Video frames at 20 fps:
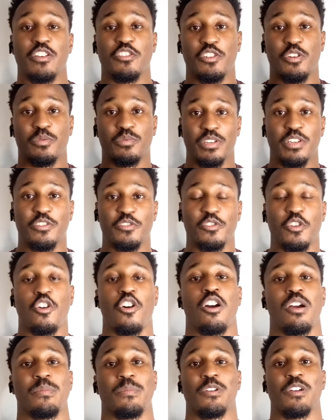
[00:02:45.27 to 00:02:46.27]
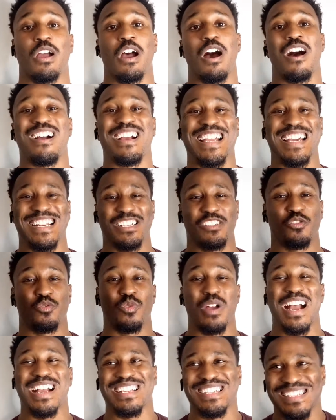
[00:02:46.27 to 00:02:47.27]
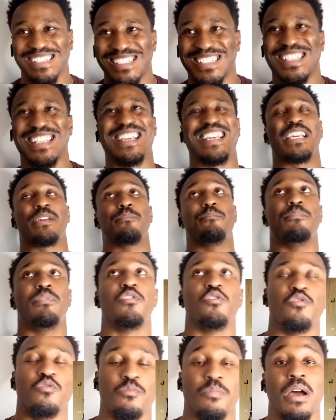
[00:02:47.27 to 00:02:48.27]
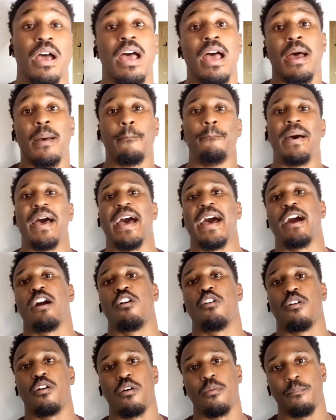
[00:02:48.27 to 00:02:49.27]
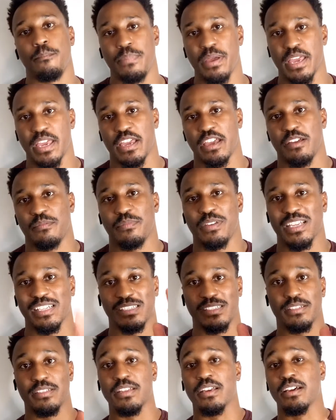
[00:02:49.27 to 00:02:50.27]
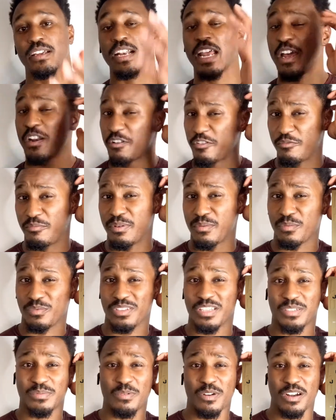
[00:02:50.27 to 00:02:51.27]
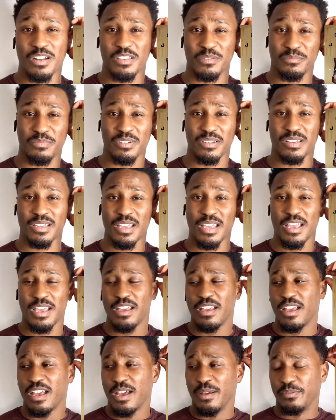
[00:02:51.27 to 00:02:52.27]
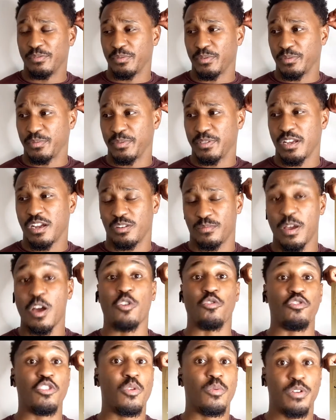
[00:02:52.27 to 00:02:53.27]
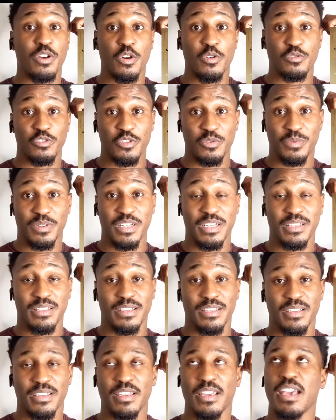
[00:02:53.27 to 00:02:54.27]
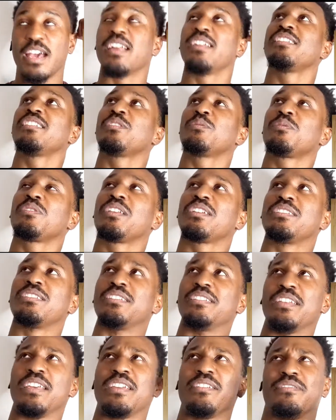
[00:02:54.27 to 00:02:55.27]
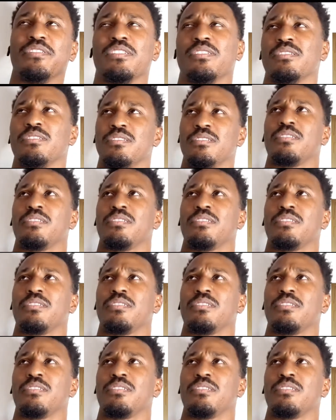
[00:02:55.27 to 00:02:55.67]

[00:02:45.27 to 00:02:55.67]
Don't need your armor. All I got is a rock and a sling. Boom, bow, bam, it's done. I don't even remember what this part of the book I was supposed to be talking about. Oh, no one owes you anything. How does that relate to David?